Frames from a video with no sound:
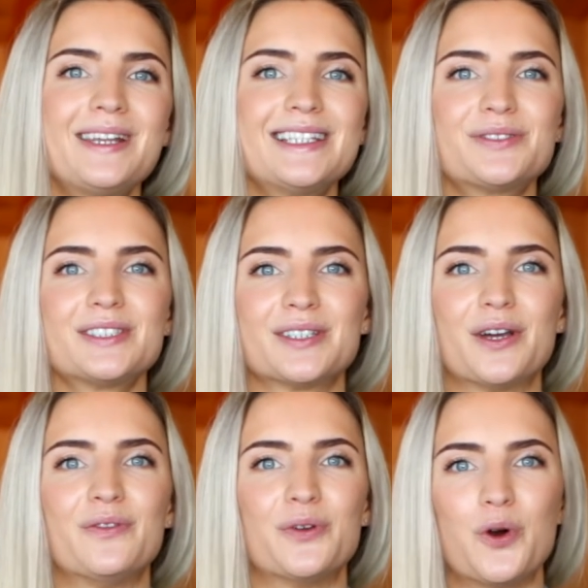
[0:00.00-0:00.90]
Please
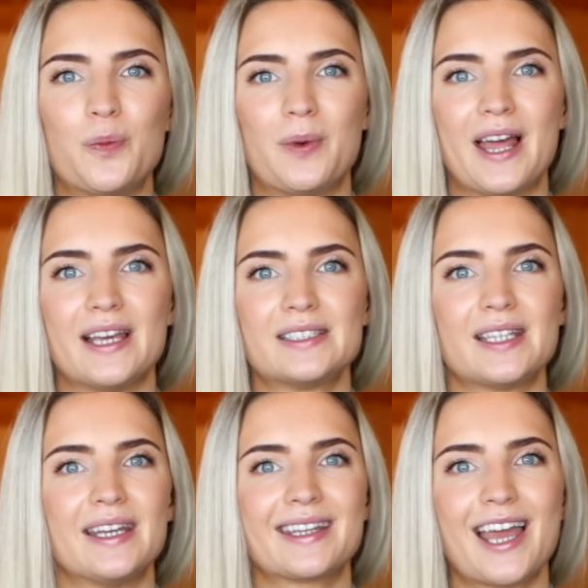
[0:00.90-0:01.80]
reserve your
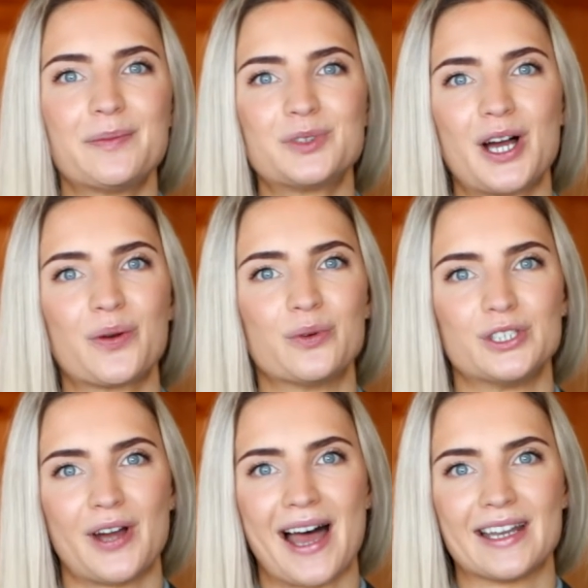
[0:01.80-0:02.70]
place in Cape Town or
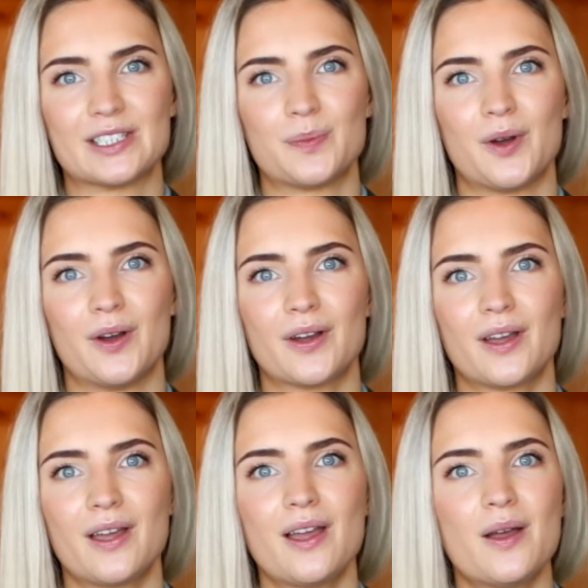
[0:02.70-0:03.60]
Johannesburg
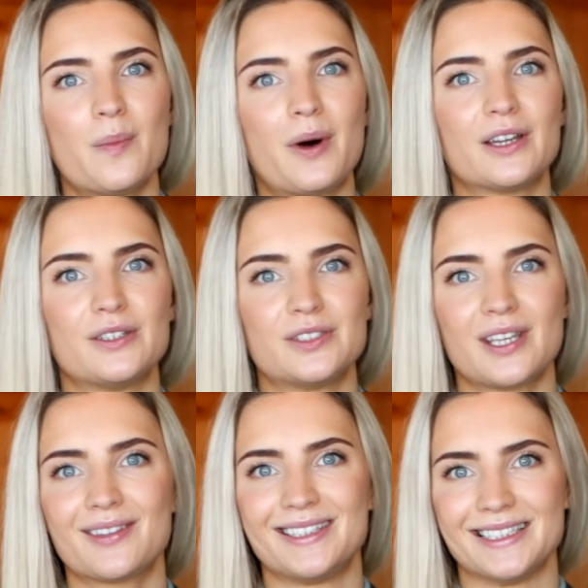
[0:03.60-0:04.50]
by
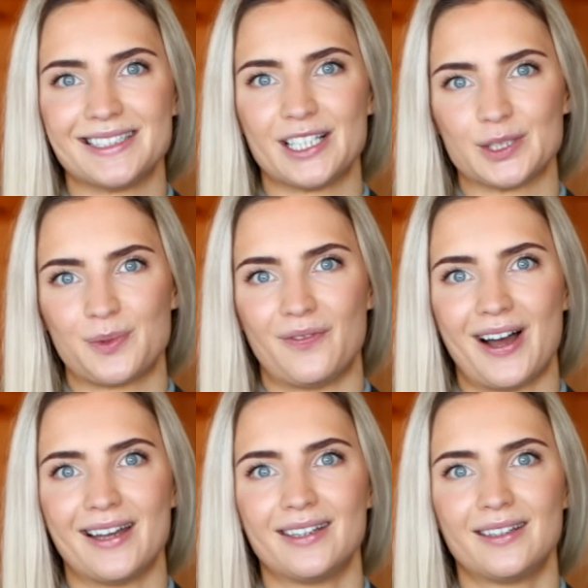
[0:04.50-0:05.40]
using the details
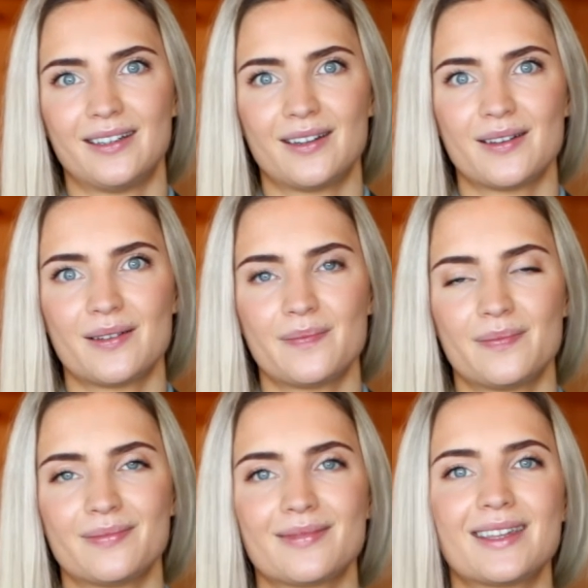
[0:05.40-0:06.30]
provided.
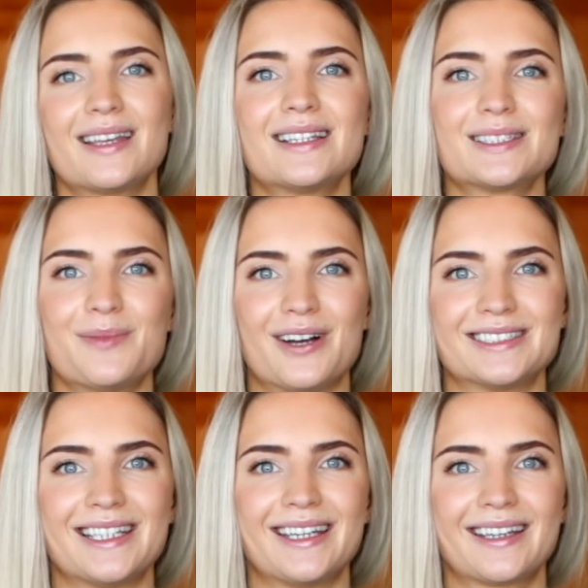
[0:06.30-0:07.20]

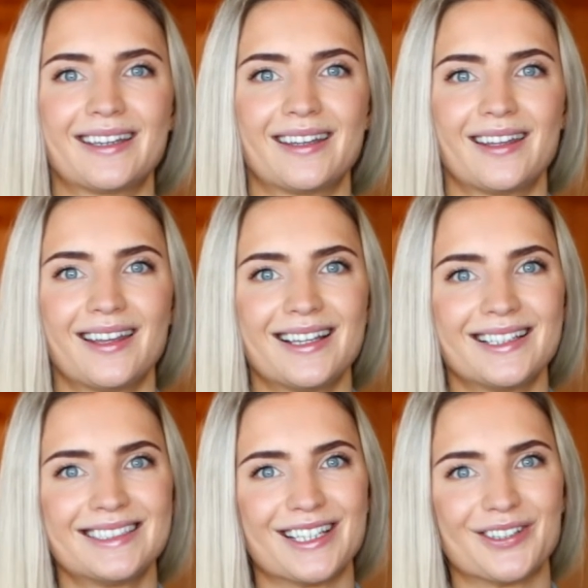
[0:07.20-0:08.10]

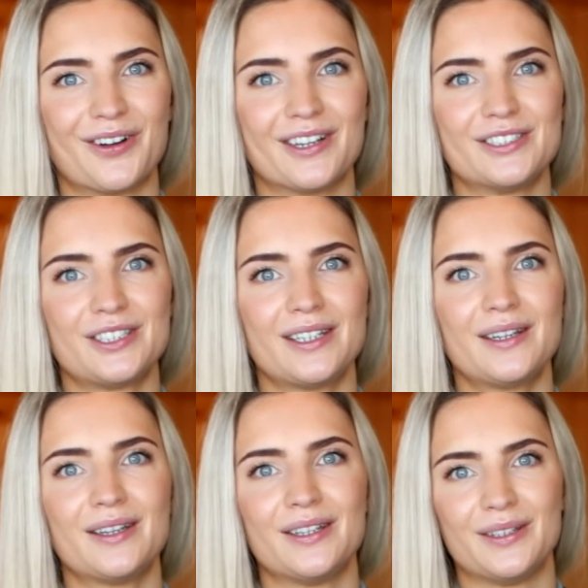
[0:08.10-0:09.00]
SmartTech, technology
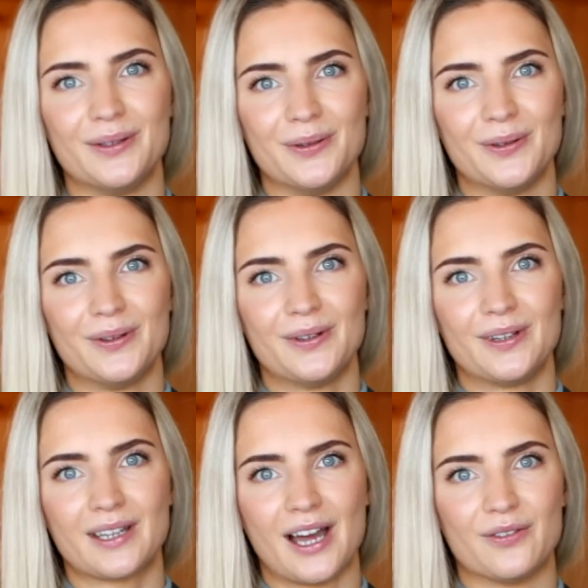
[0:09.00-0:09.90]
you
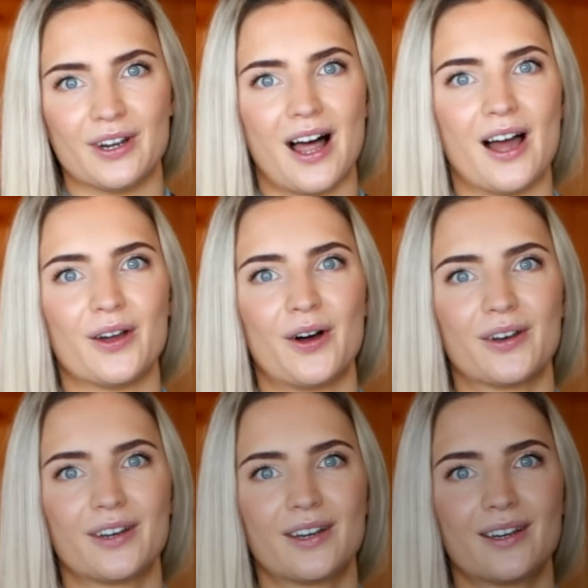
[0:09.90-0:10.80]
can rely
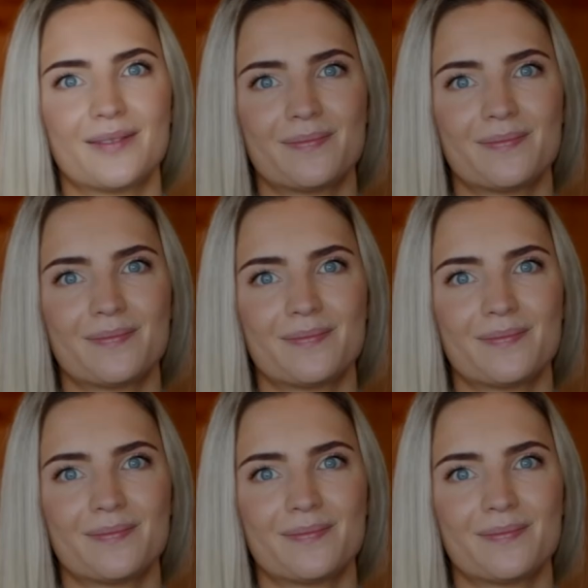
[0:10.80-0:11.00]
on.